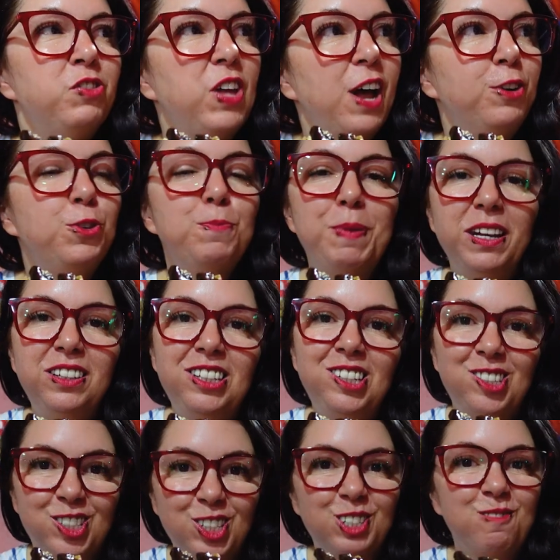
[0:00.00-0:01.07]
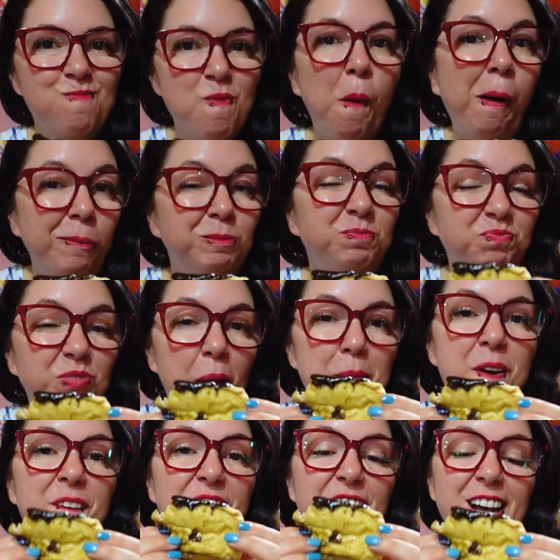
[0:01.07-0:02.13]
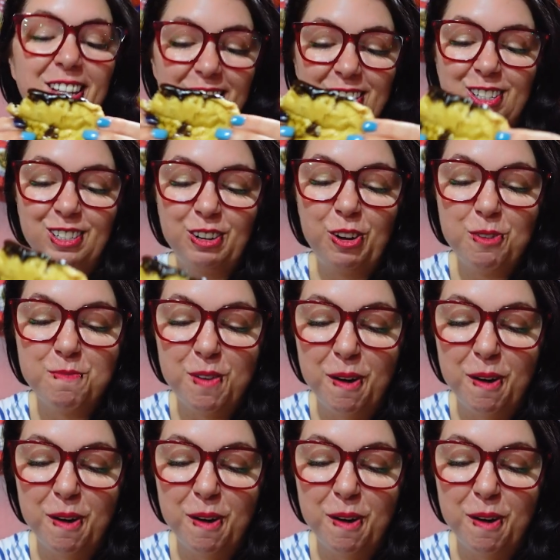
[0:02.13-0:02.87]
Tahu Petis. I'm a fan. This is a good